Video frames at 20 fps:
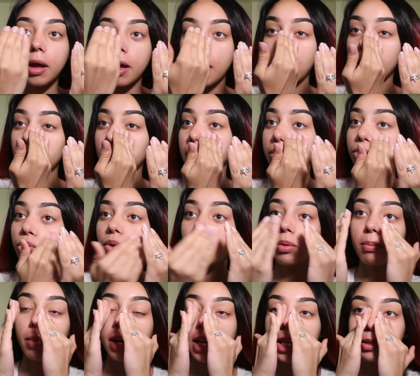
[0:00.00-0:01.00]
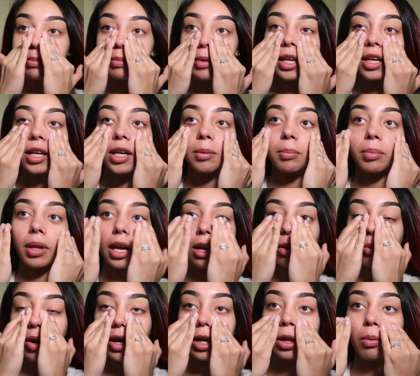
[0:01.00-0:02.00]
and I'm doing base makeup like
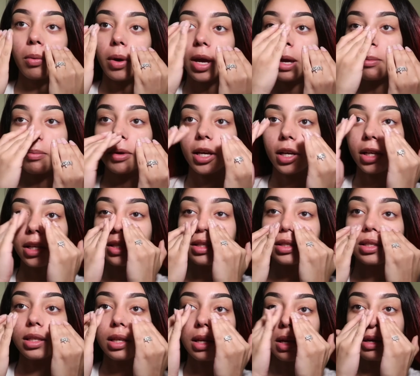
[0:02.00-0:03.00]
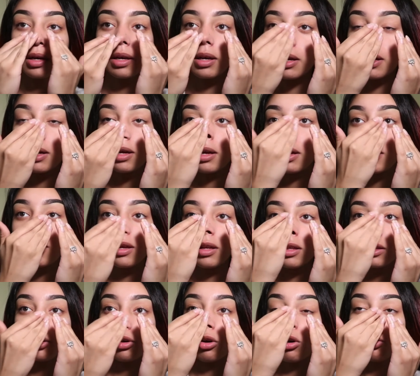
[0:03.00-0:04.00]
right away because
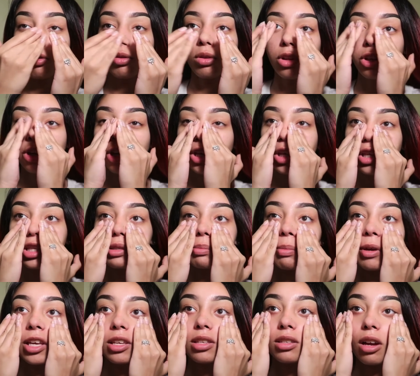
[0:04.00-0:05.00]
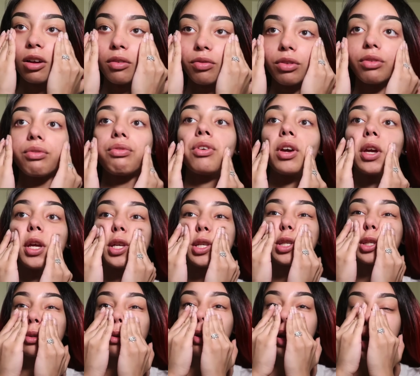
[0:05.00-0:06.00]
the whole look is based off the face,
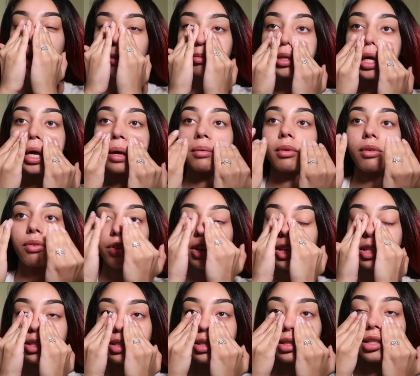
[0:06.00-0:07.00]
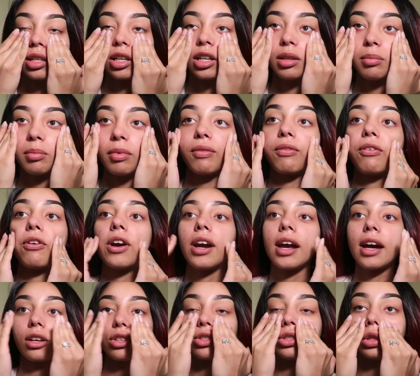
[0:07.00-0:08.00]
so I have to have the face done before I
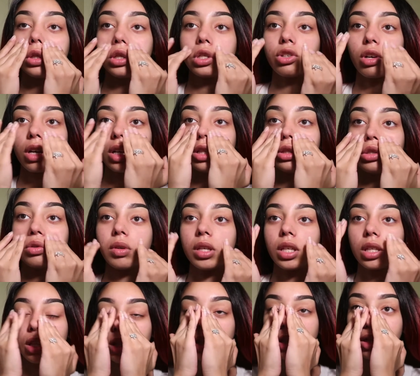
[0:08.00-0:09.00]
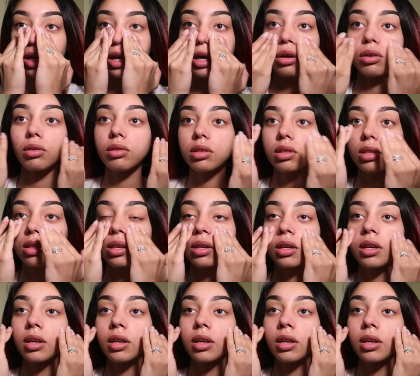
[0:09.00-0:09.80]
actually try to do anything else.